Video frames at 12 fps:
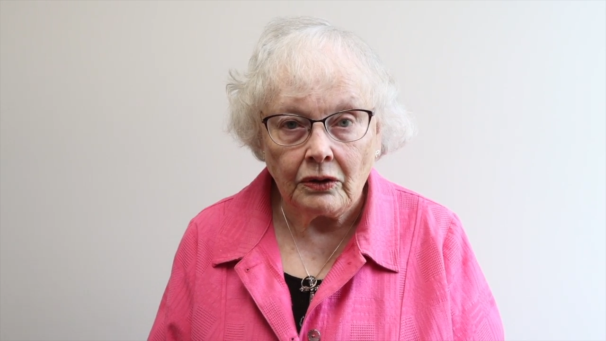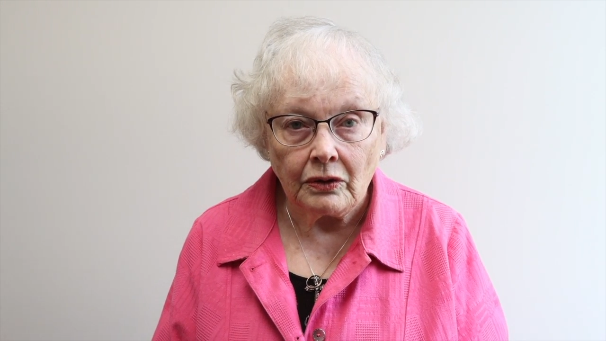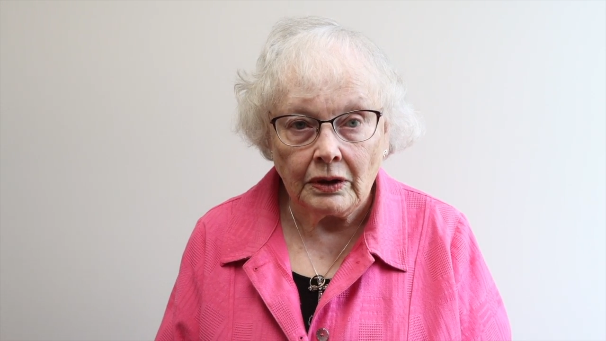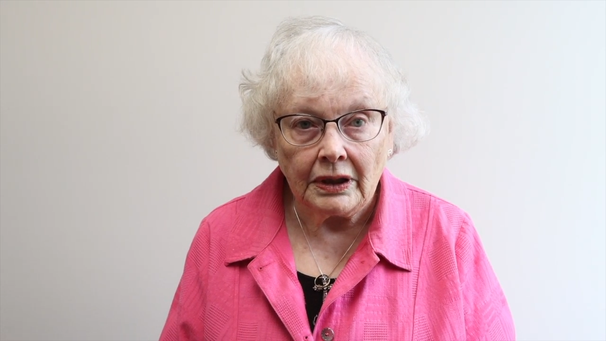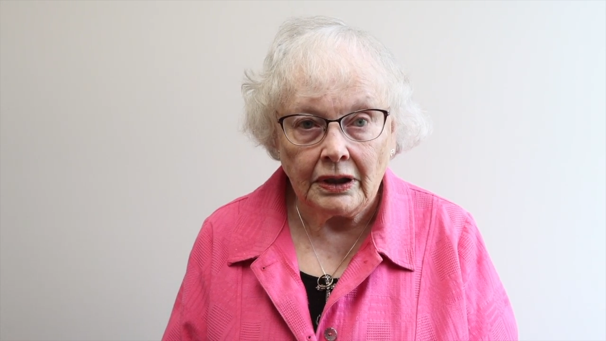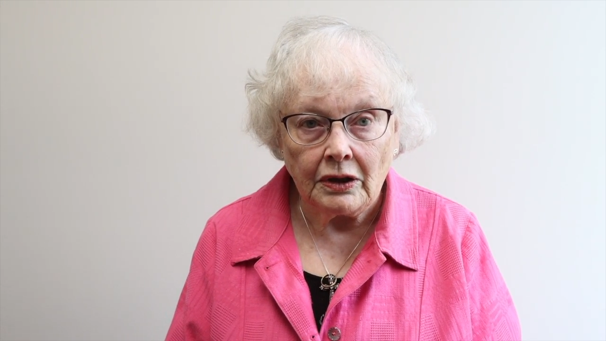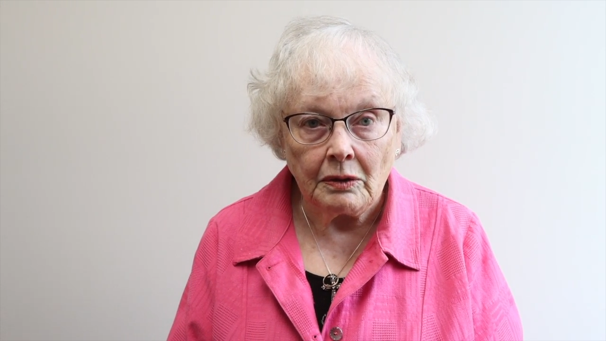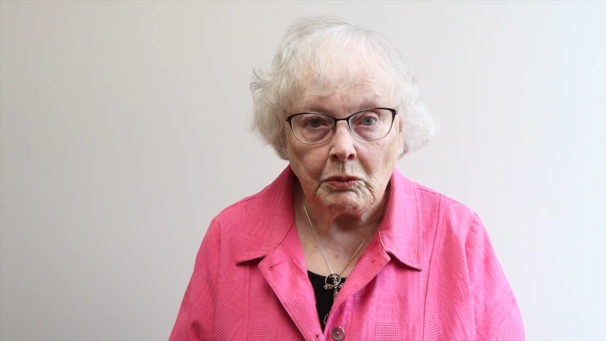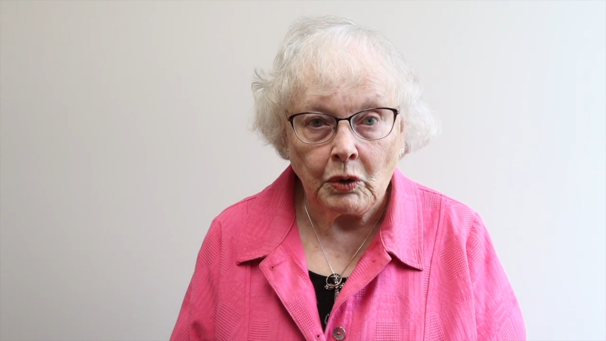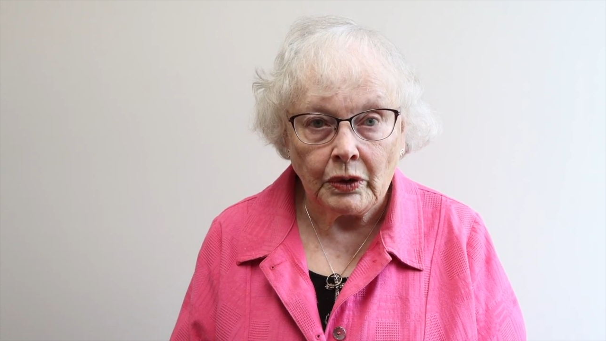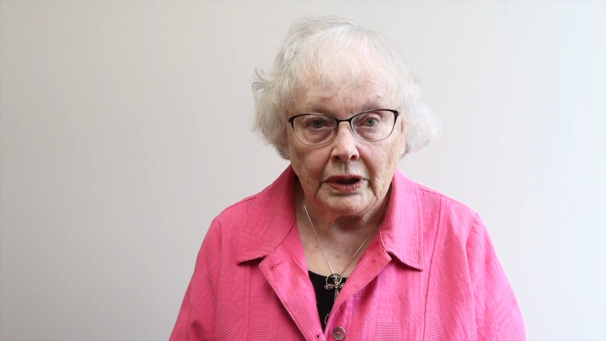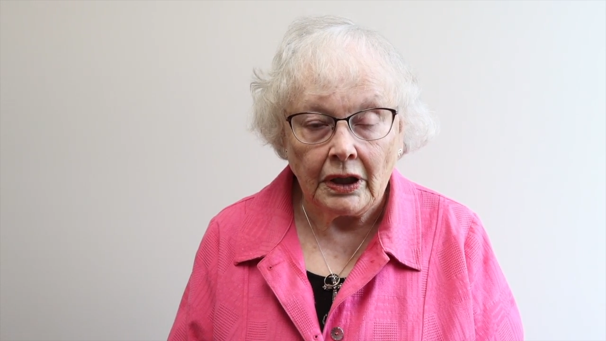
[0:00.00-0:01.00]
early in the
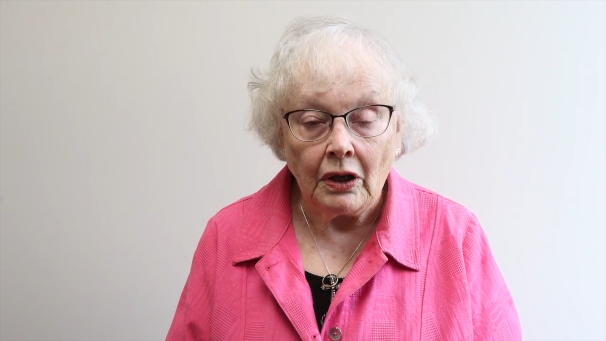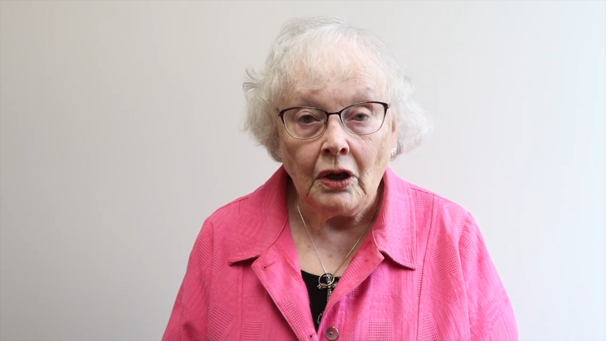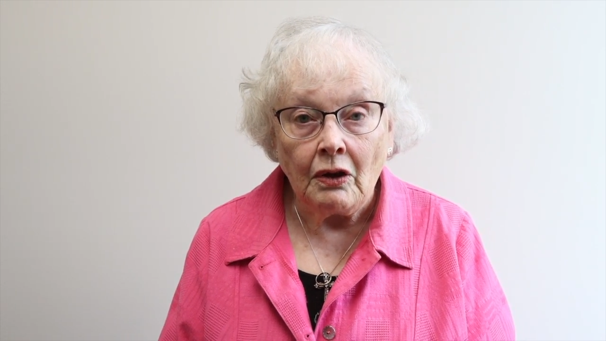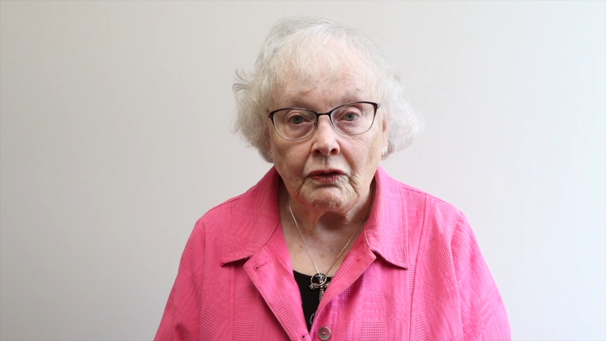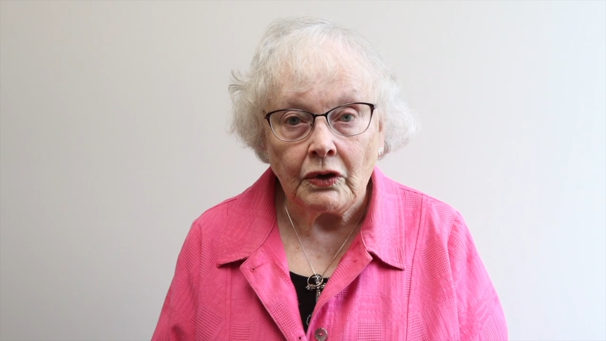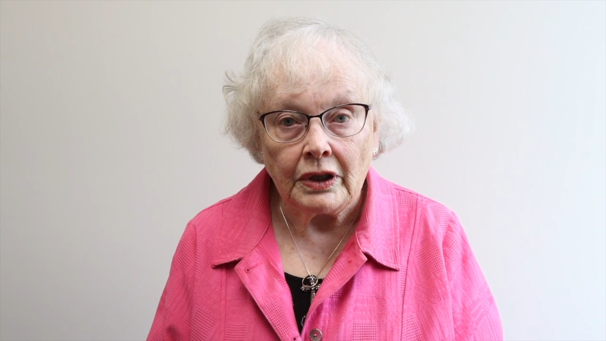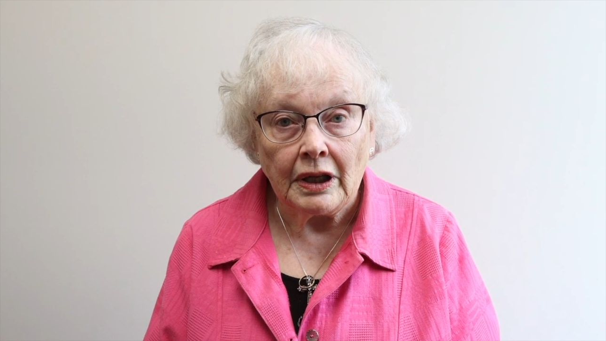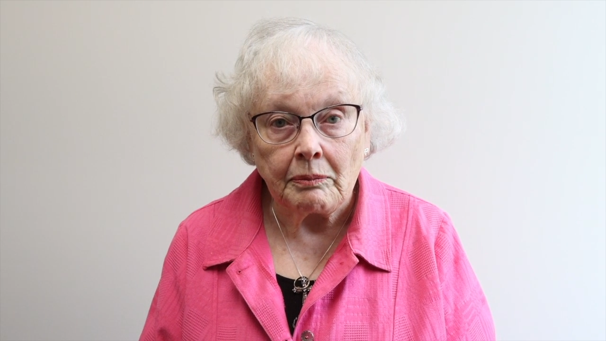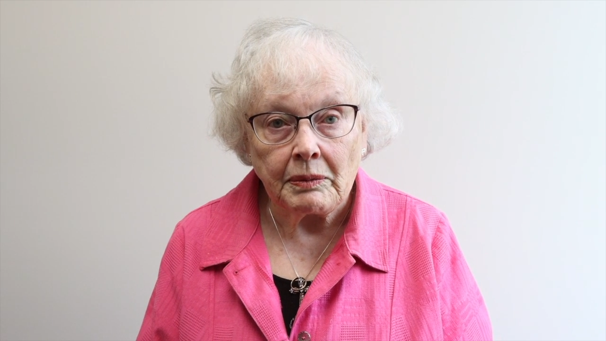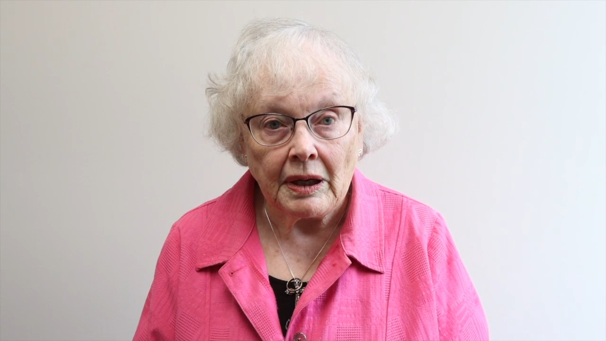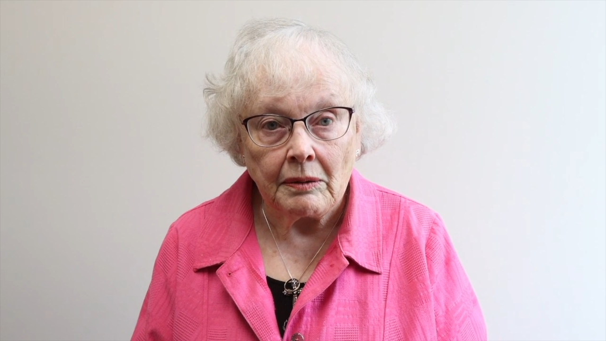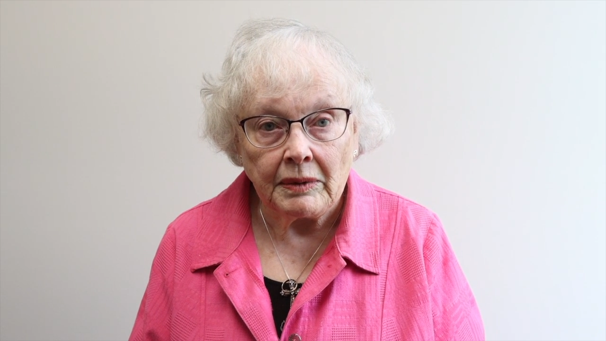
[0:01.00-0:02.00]
morning for an
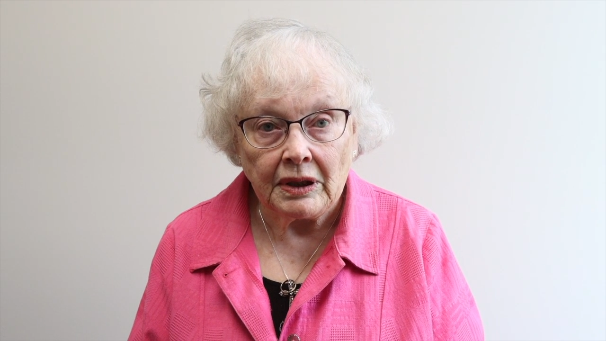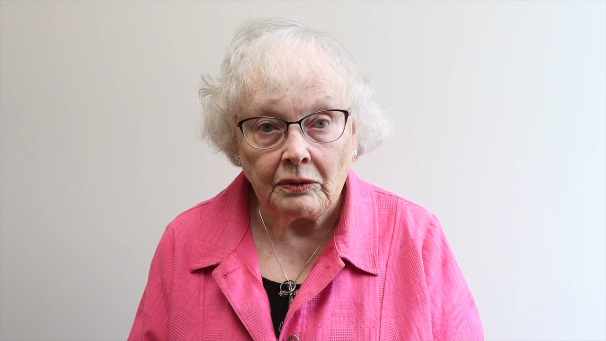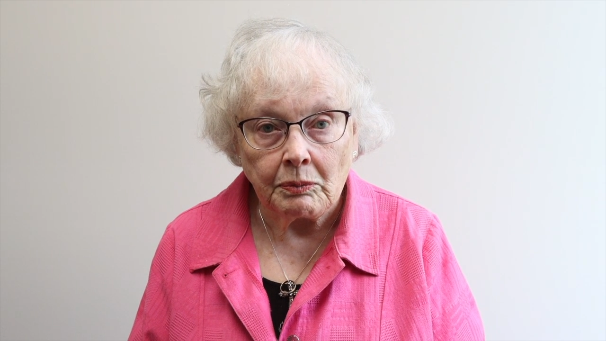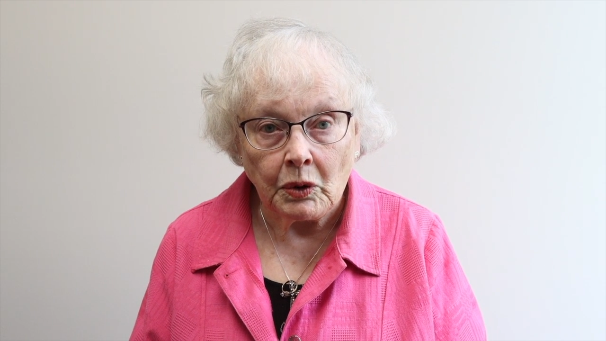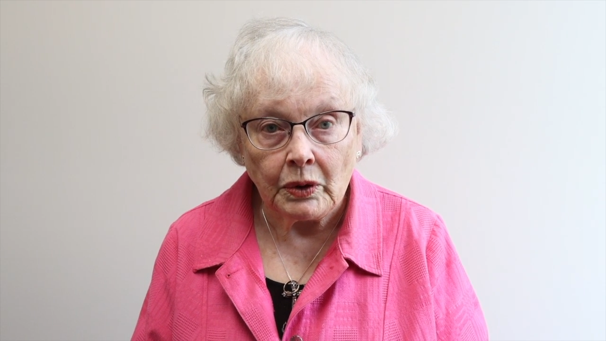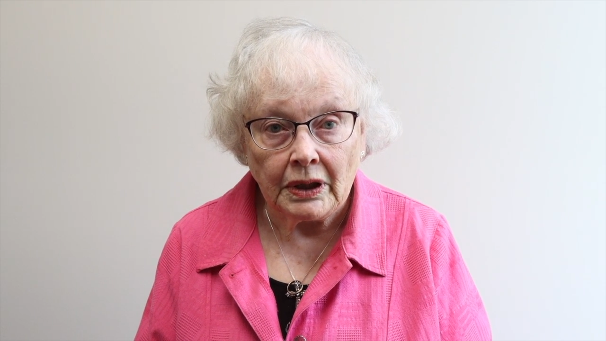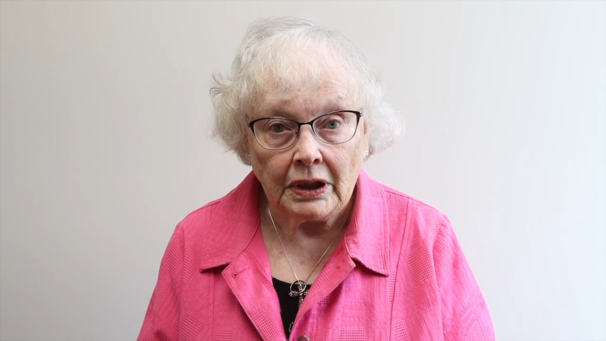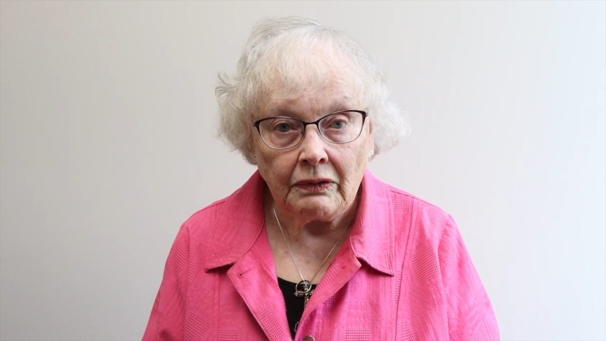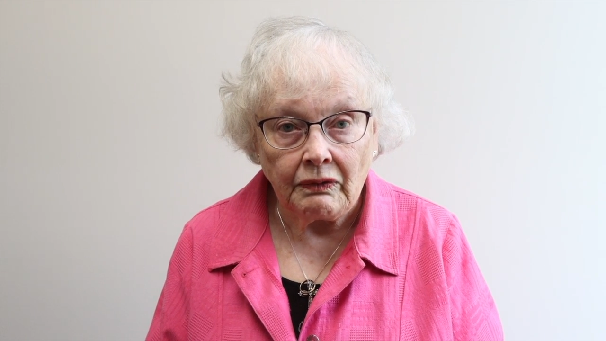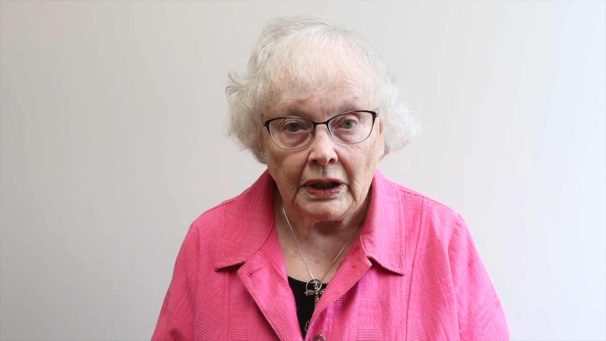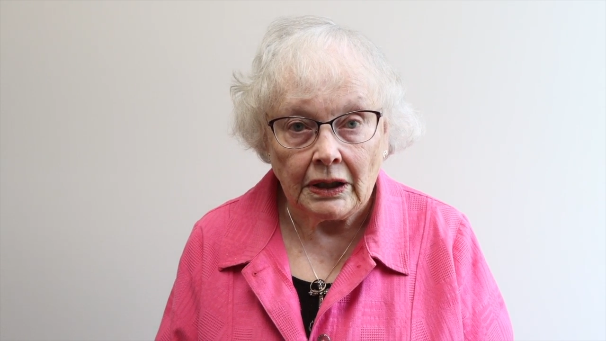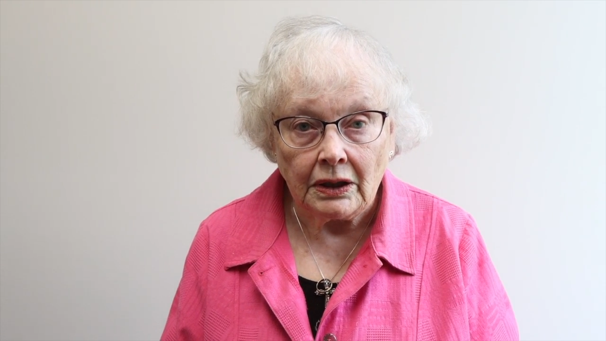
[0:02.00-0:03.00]
upcoming sporting
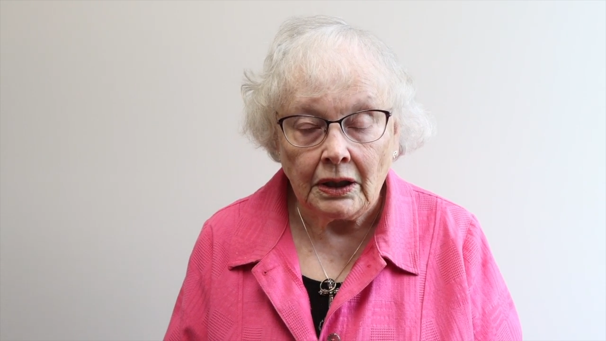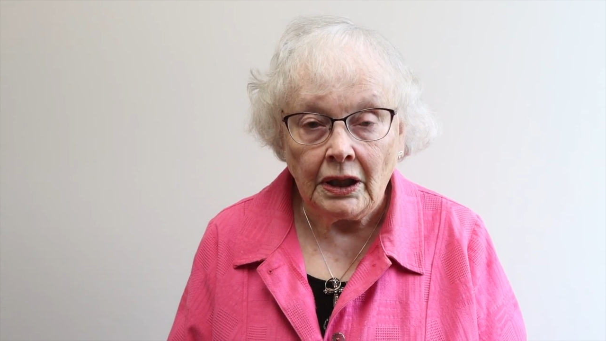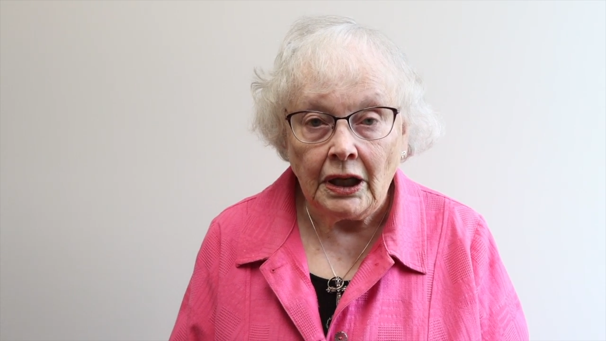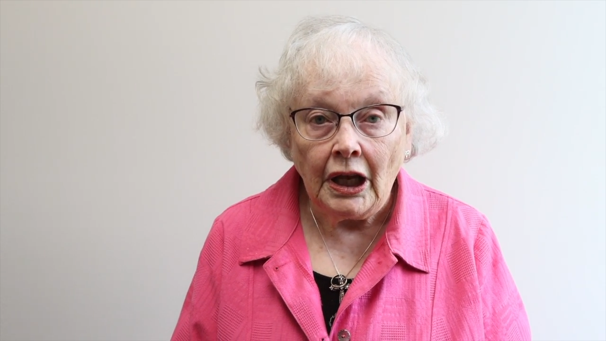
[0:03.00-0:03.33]
event.